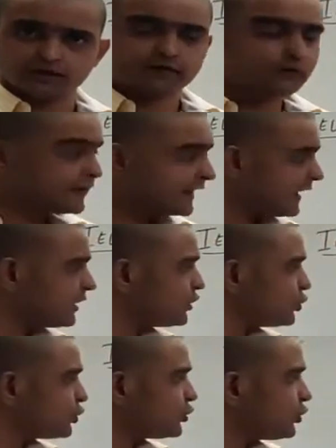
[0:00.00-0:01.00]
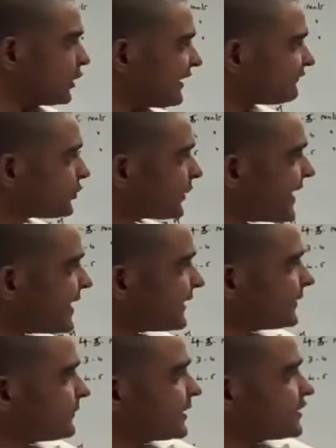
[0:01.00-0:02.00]
it will tell you you have
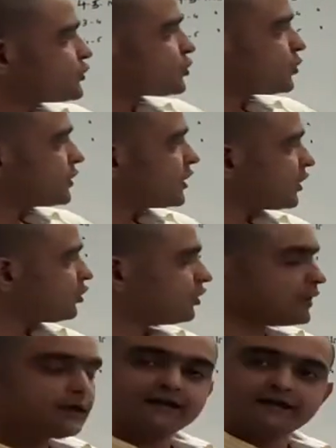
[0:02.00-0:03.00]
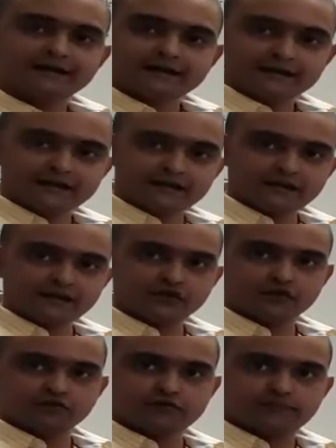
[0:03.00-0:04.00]
20 minutes to work on
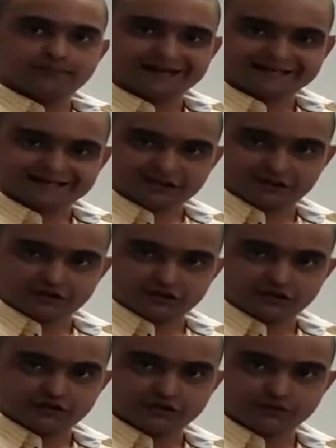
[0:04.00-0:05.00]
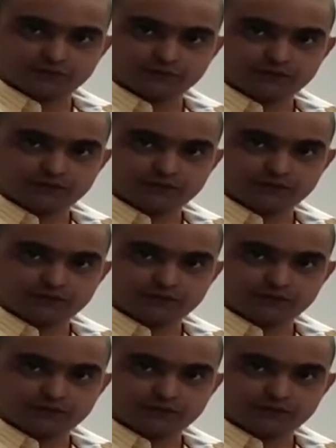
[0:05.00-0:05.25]
each of the passages.